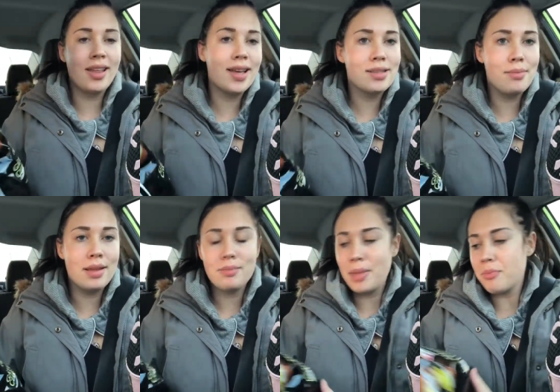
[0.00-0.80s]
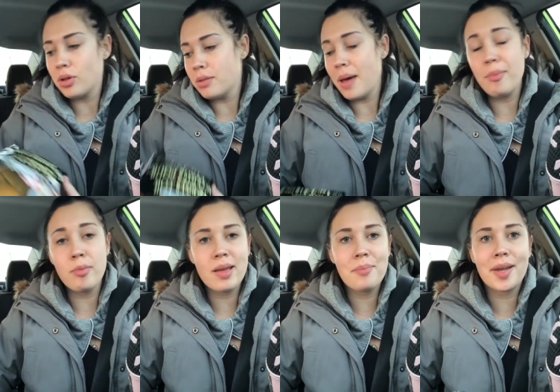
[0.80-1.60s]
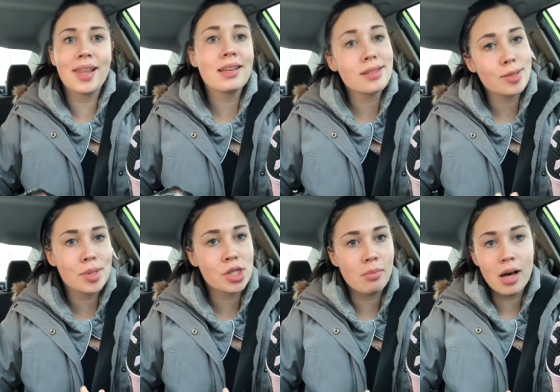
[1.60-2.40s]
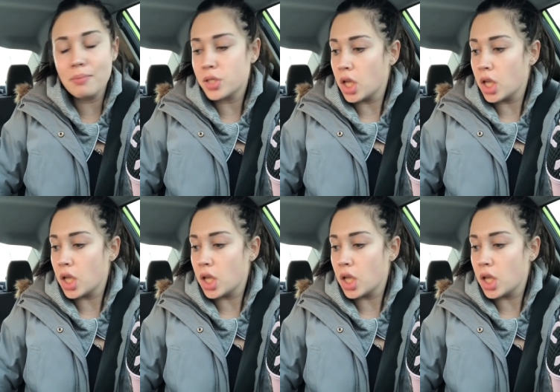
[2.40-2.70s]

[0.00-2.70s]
He likes the maple and the peppermint, but he likes to switch them up,